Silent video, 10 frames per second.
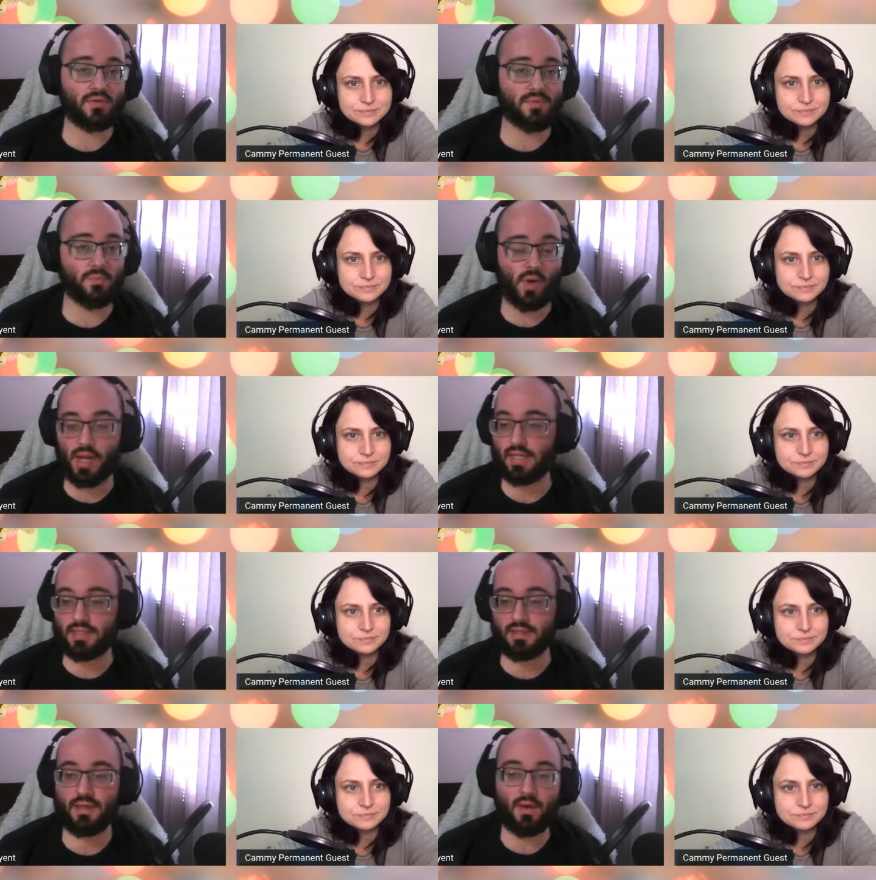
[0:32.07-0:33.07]
Speaker 1: your hosts,
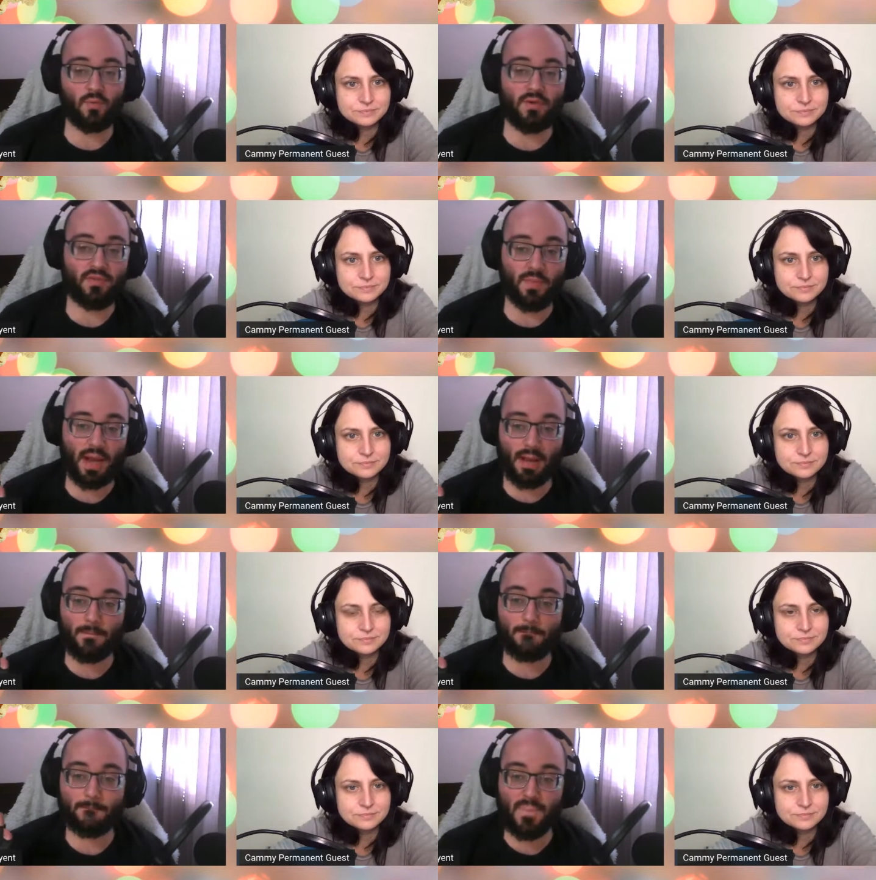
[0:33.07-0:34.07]
Bryent, with
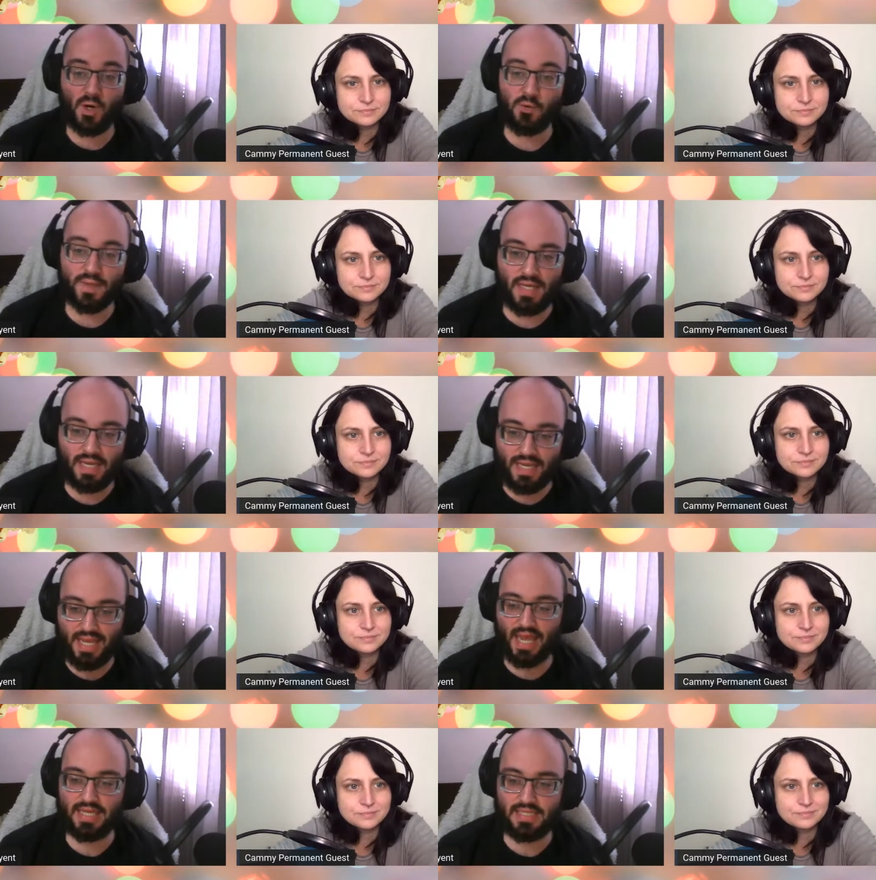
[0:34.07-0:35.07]
my
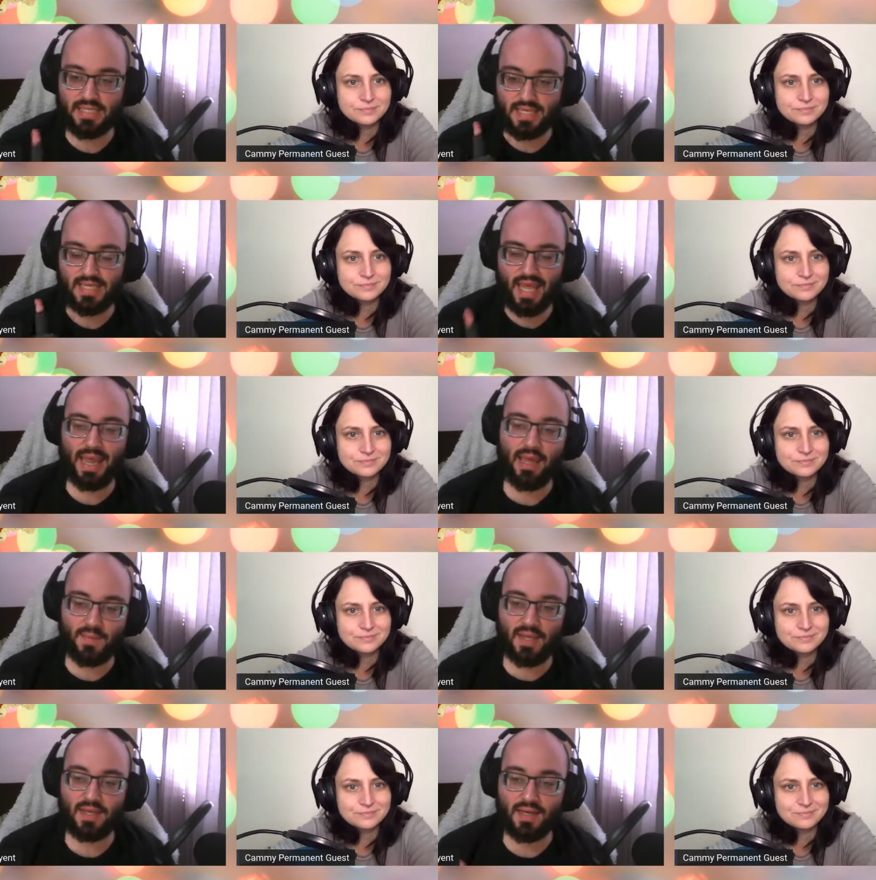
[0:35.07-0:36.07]
permanent guest,
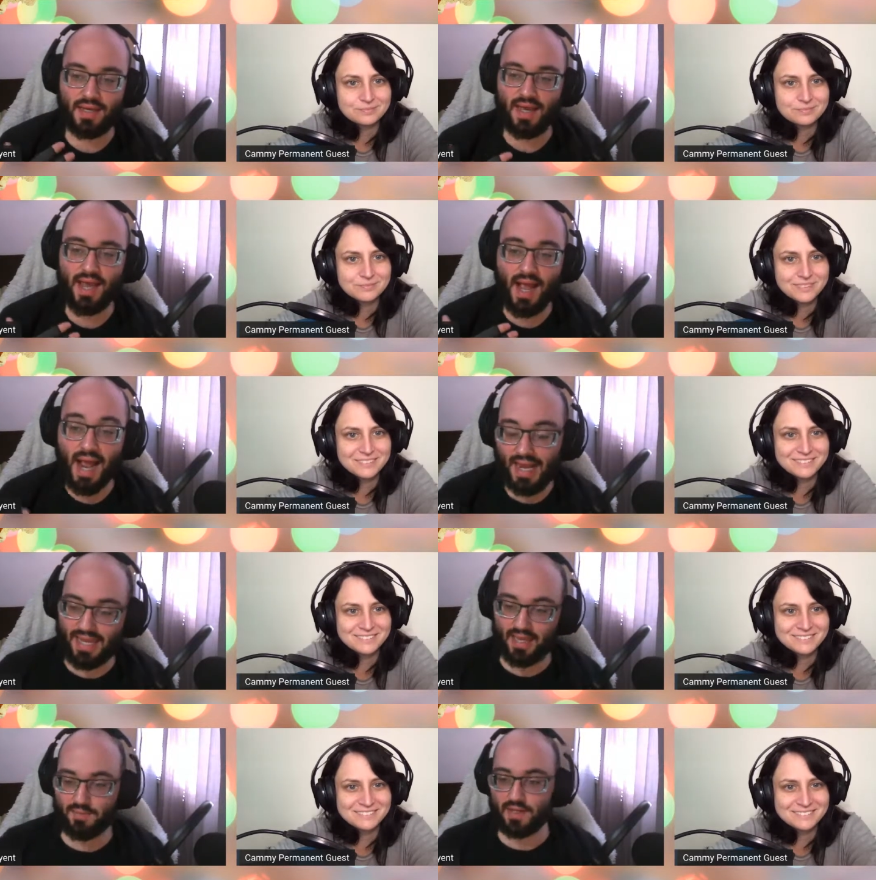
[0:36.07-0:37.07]
Cammy. Hi,
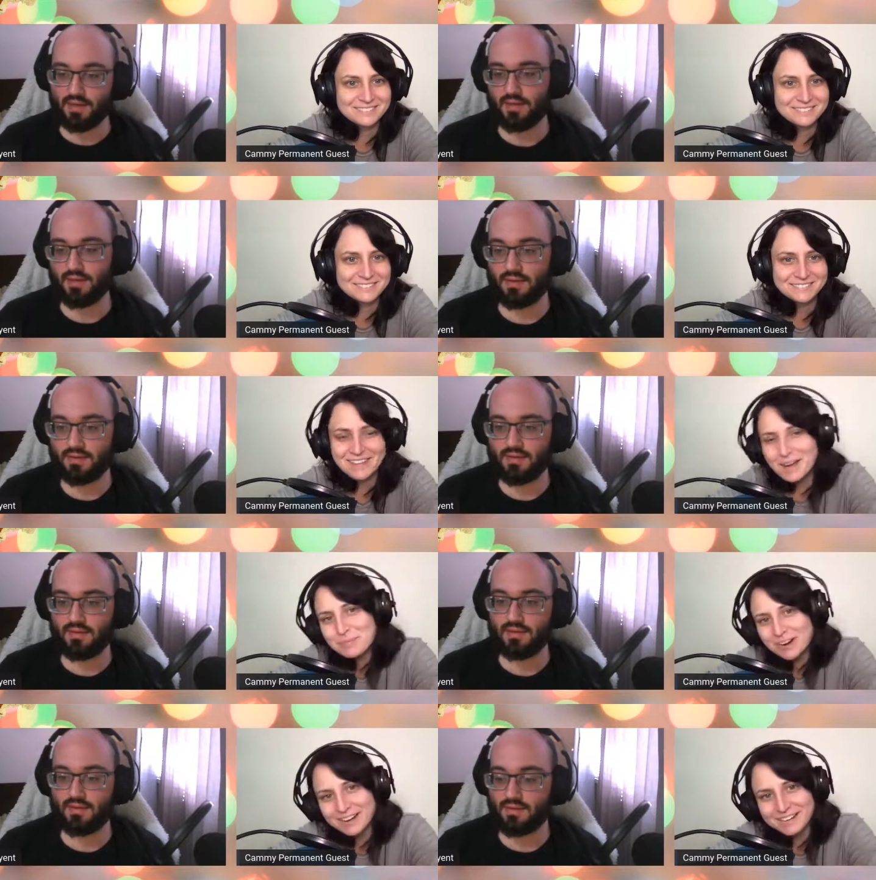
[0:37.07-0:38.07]
Cammy.
Speaker 2: Hi,
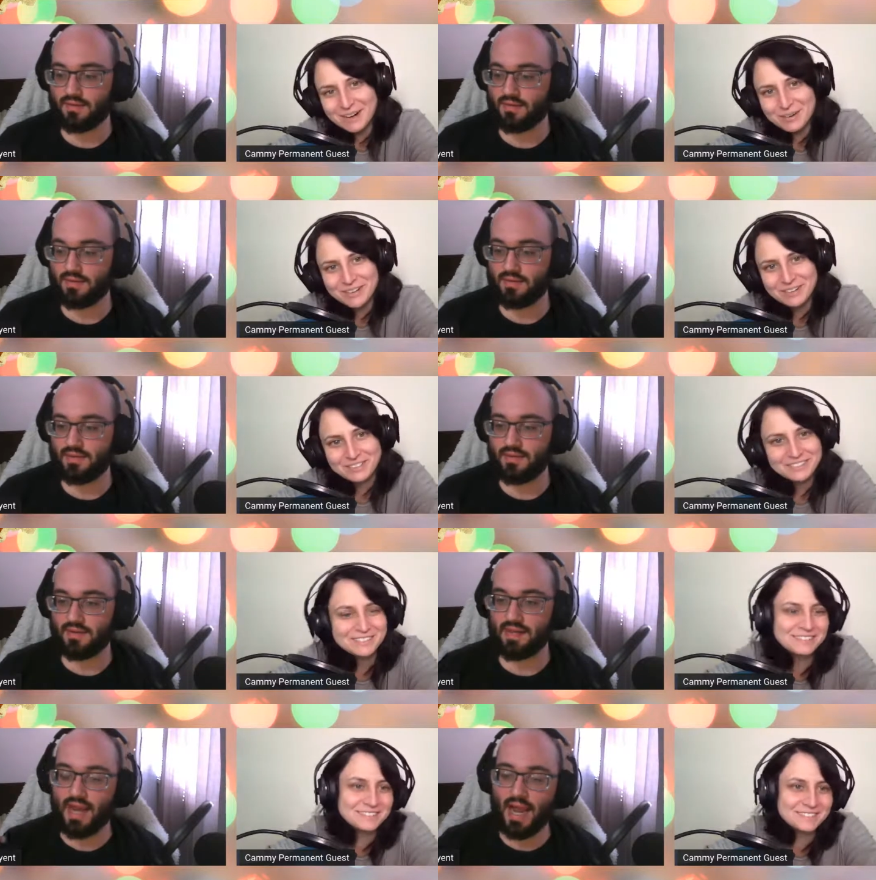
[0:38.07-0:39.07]
Bryent. How are you?
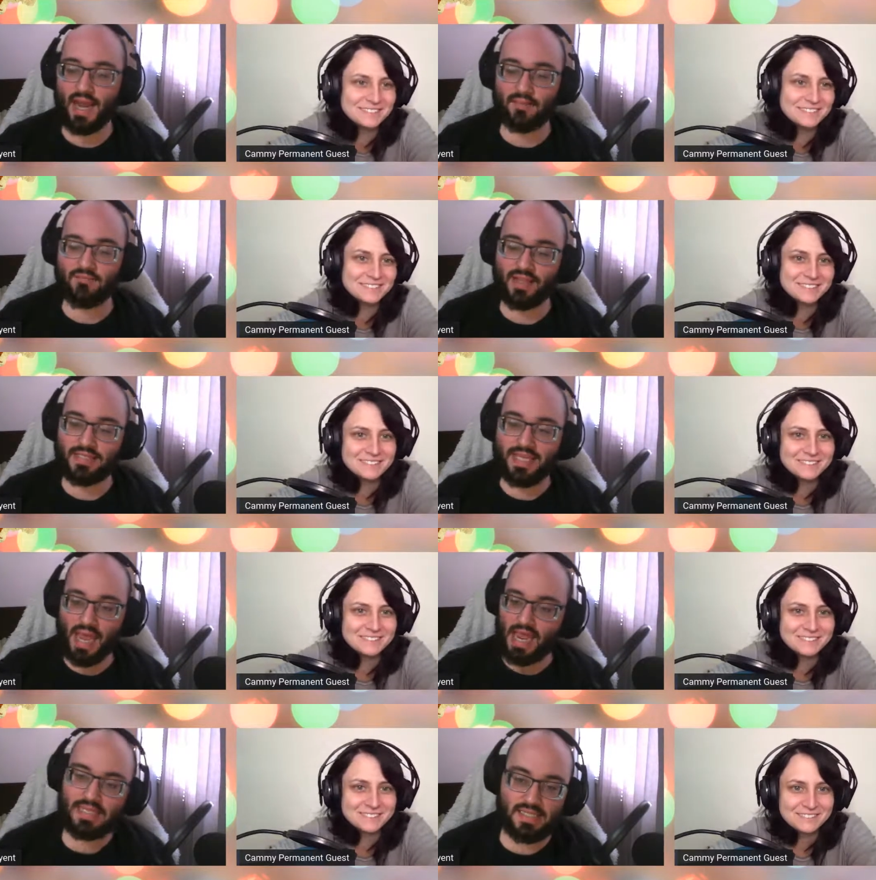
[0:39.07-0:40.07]
Speaker 1: I am
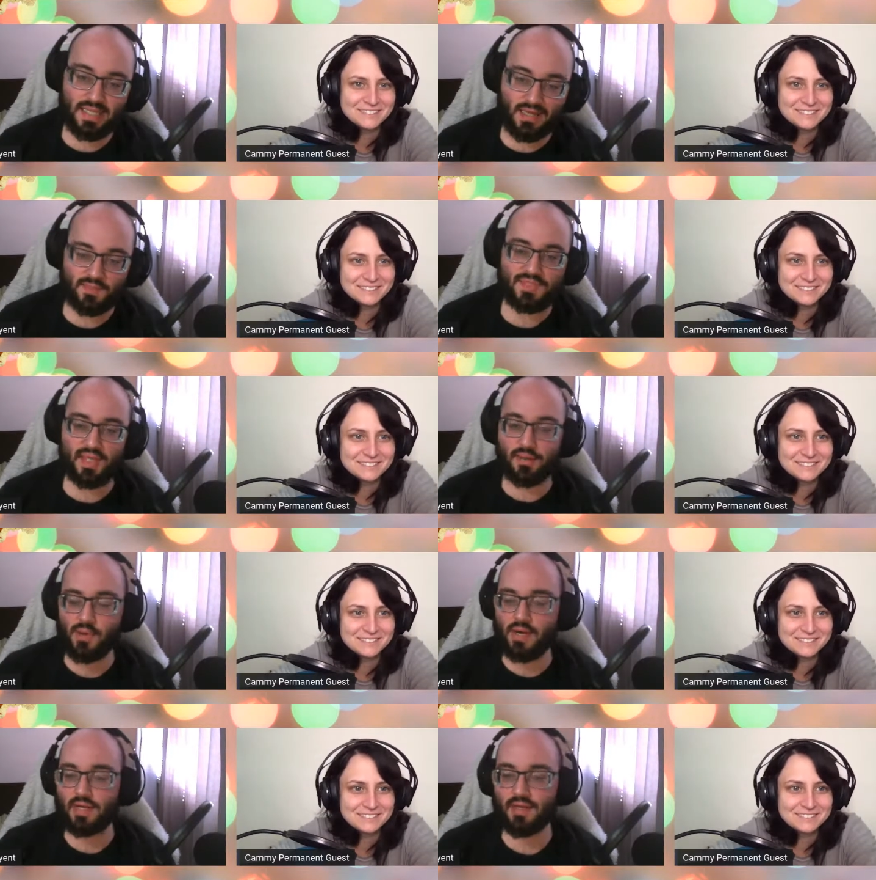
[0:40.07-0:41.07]
fantastic. I'm
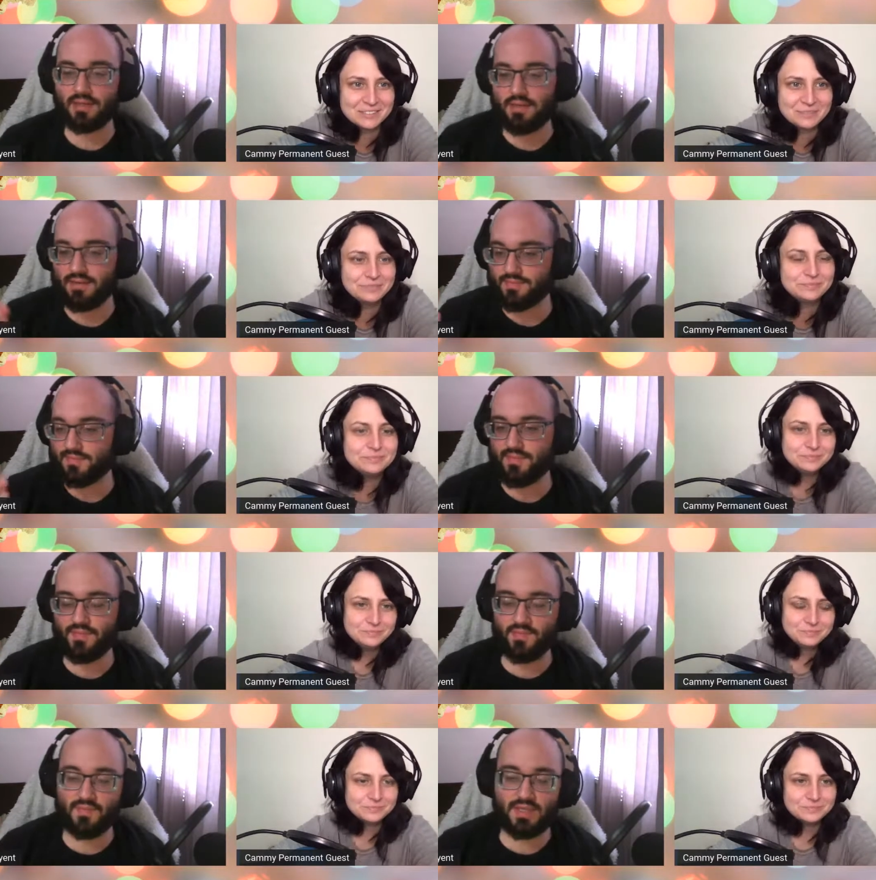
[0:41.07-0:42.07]
celebrating
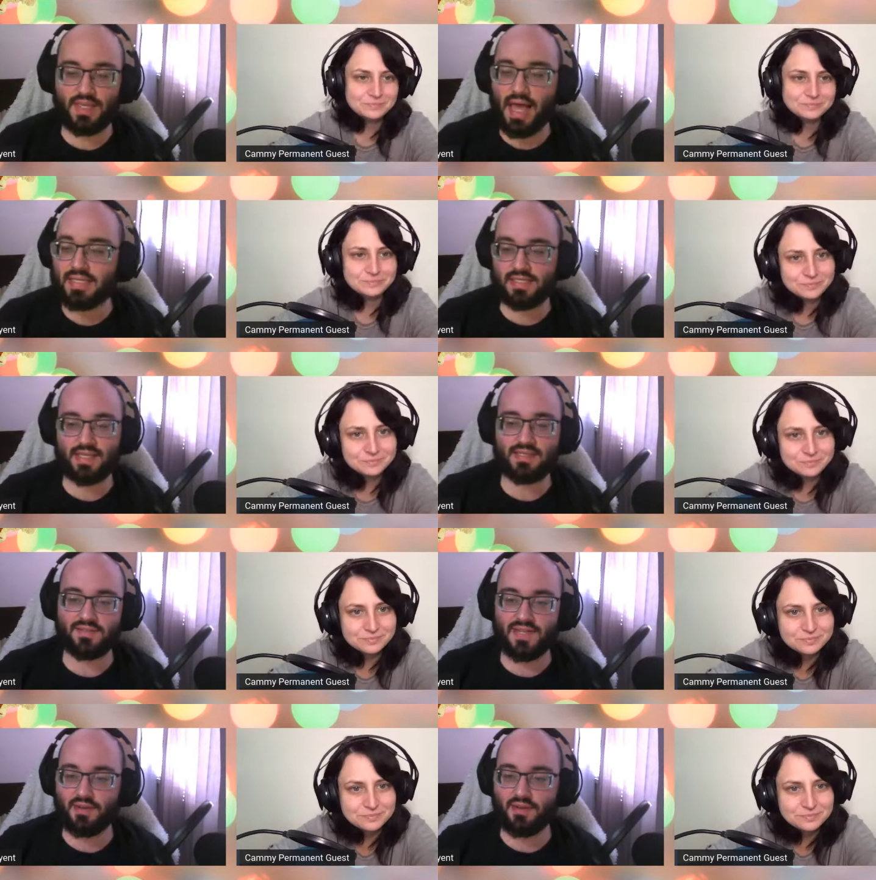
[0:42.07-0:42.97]
the last days of